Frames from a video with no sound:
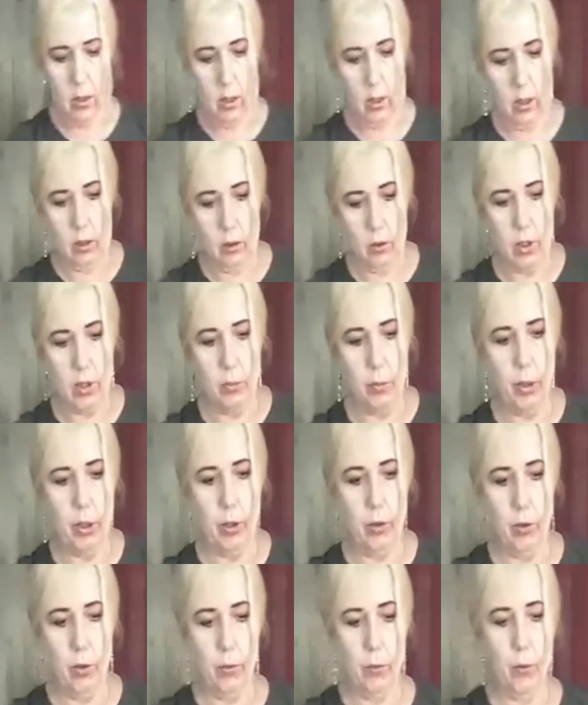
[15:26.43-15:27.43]
it looks
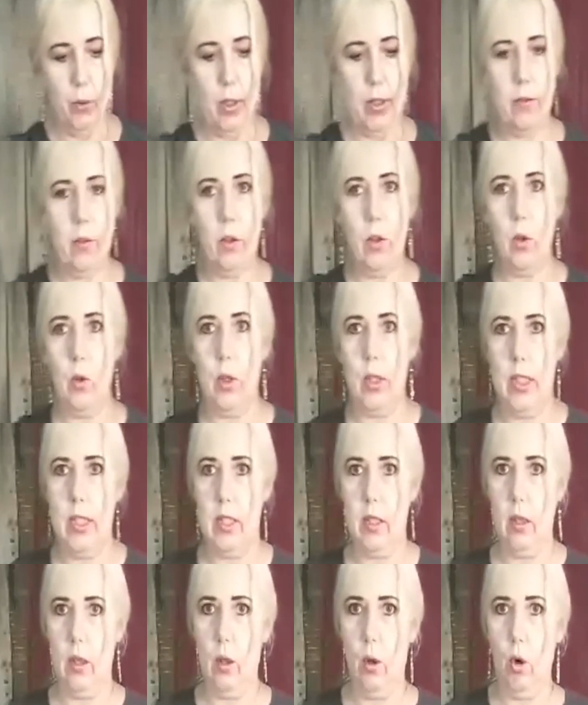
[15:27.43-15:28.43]
beautiful even though
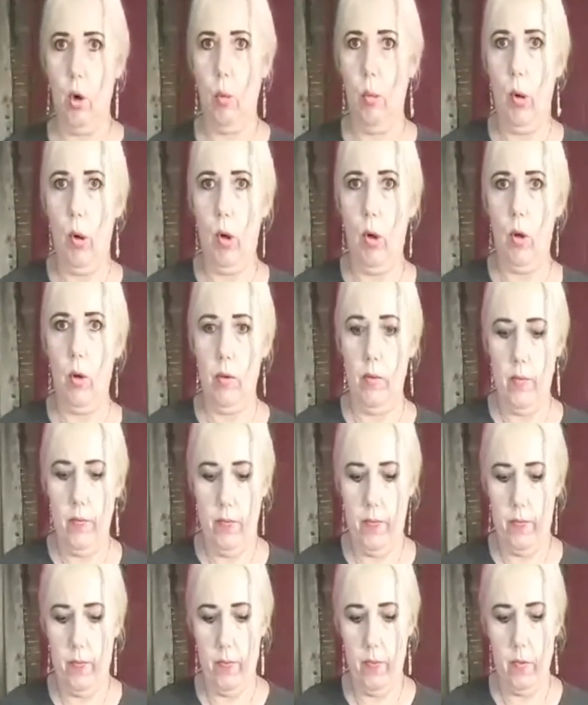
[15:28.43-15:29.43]
it's a low bowl.
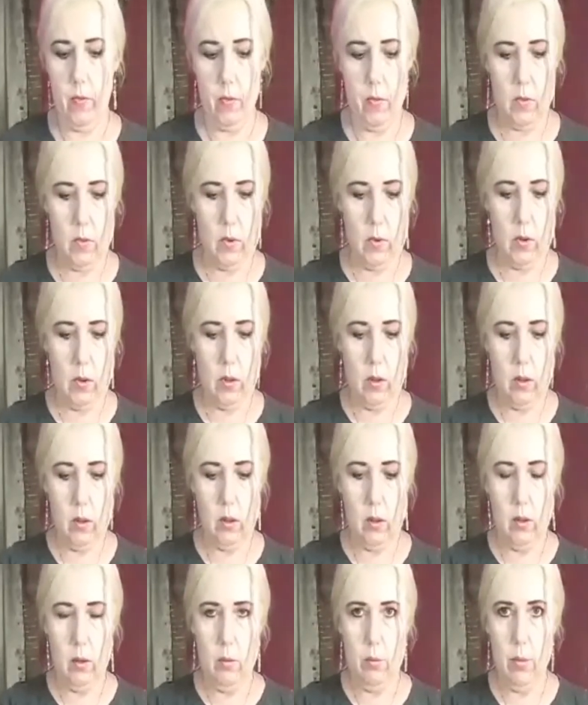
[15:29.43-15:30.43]

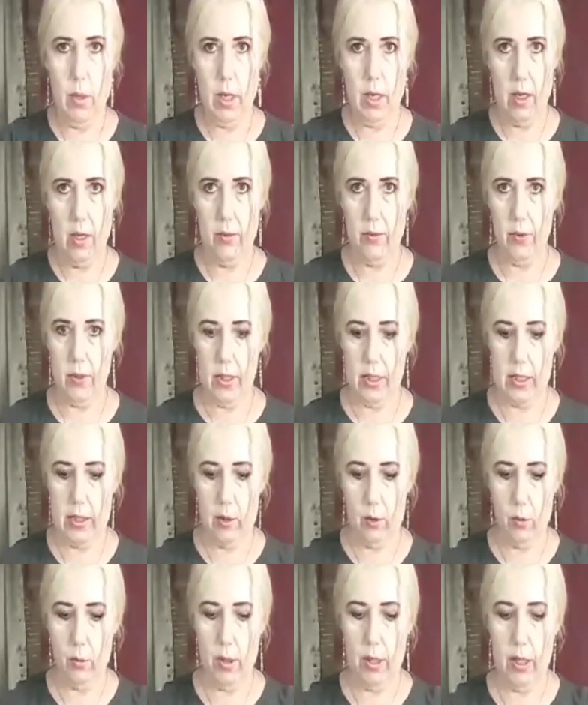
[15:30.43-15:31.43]
But if it's
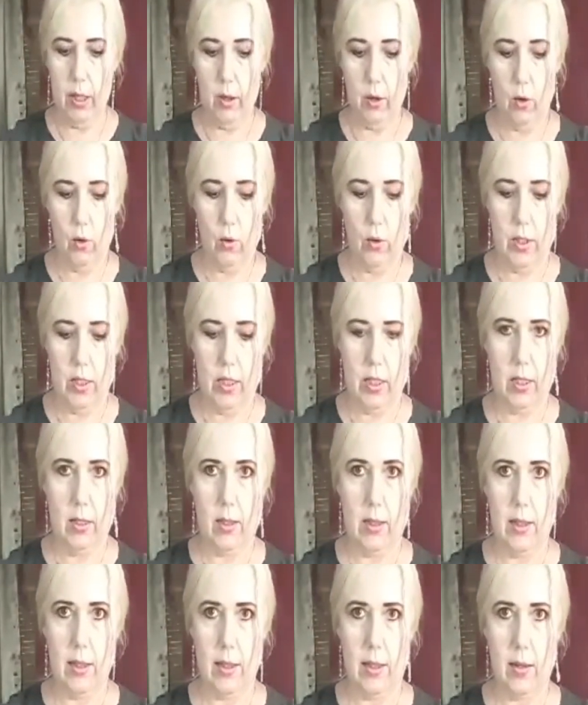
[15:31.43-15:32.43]
so many
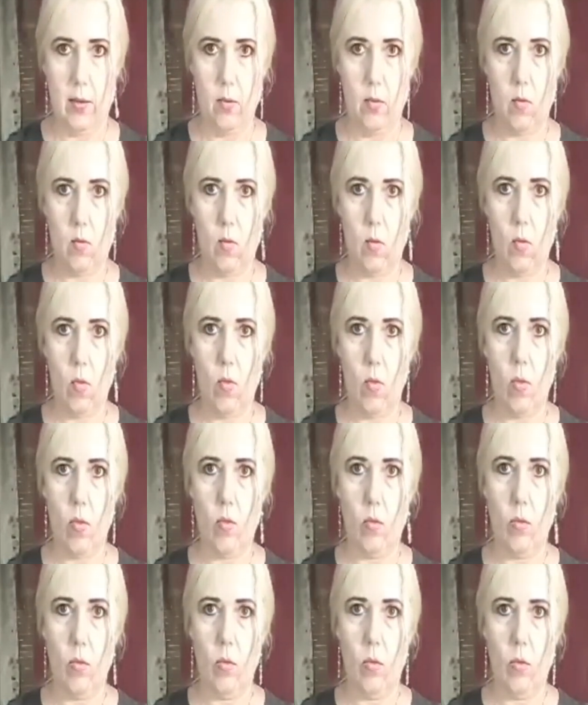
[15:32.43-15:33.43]
roses,
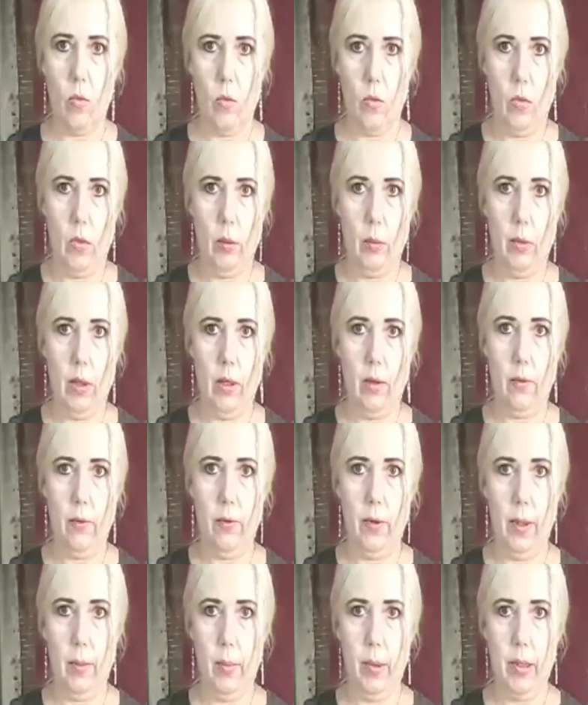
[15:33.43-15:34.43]
I'm gonna
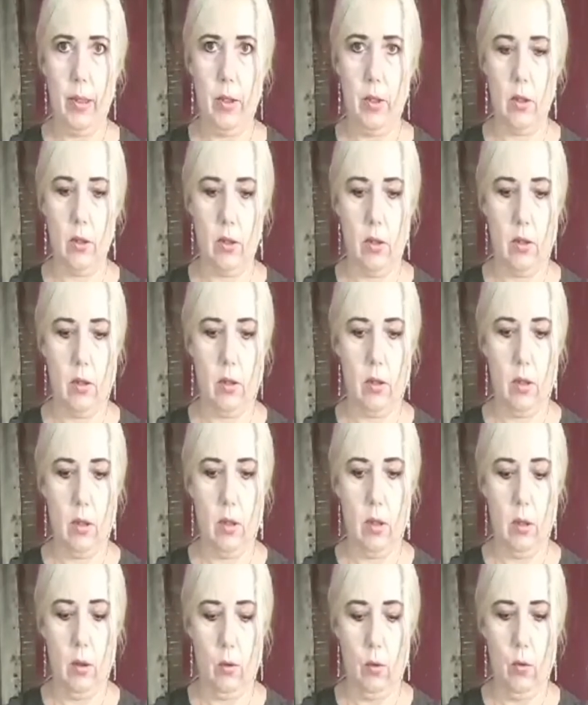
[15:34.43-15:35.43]
flip it
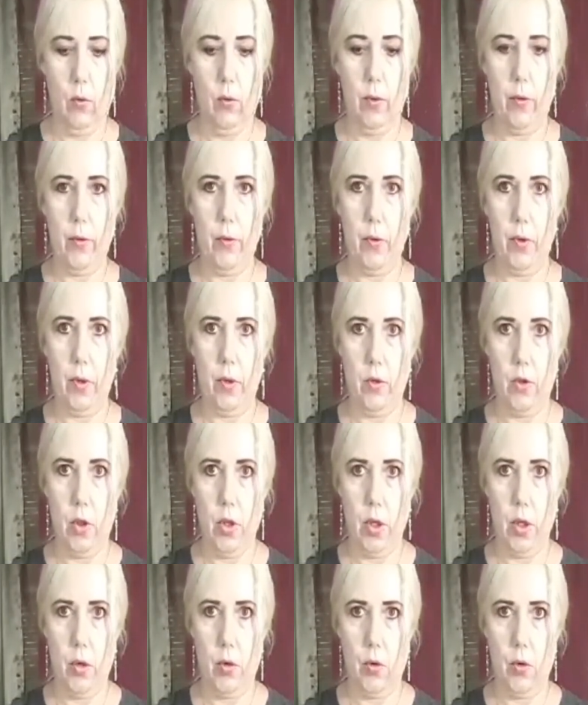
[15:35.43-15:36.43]
over for you,
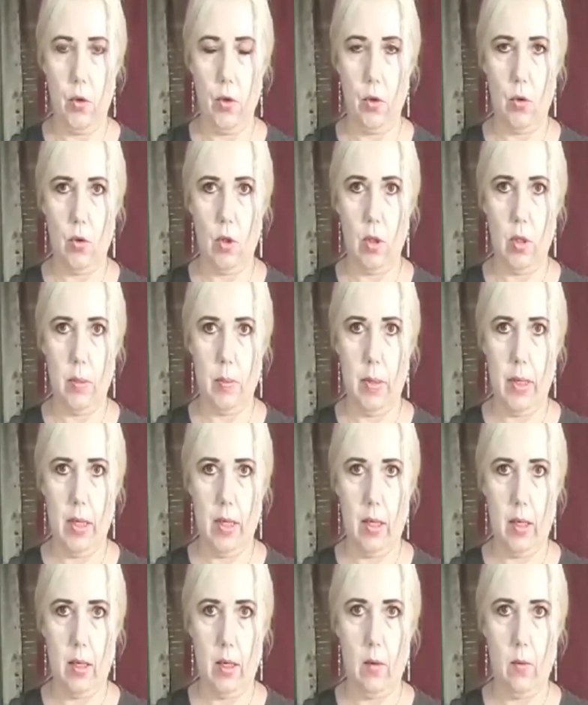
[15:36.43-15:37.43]
try not to spill
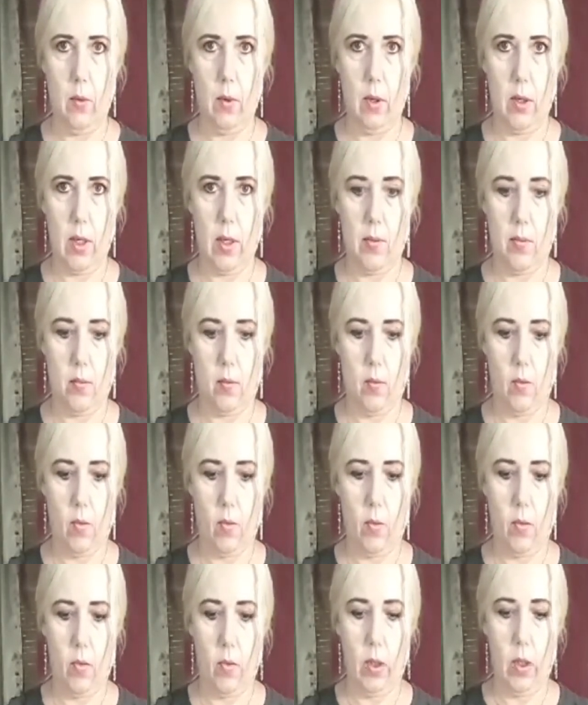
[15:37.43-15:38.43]
any
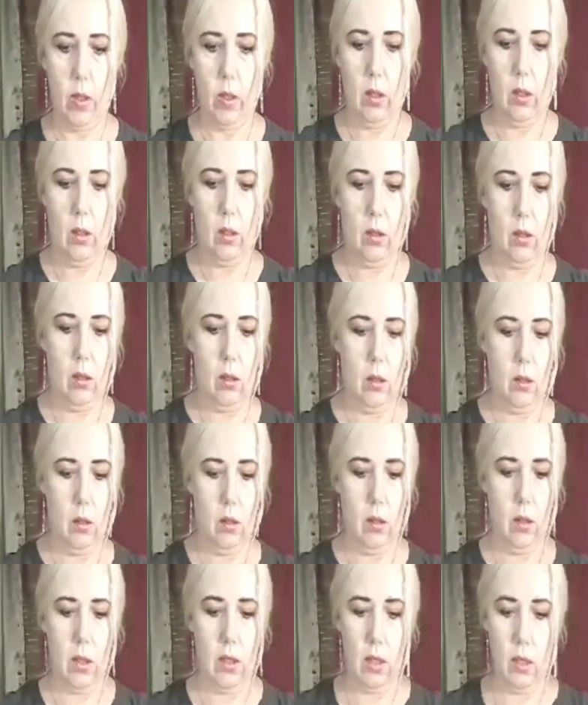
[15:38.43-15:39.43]
more.
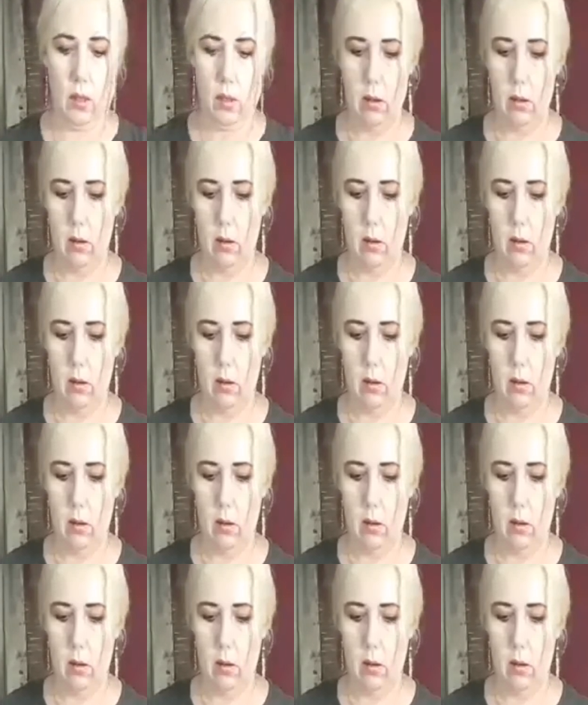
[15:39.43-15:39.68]
See,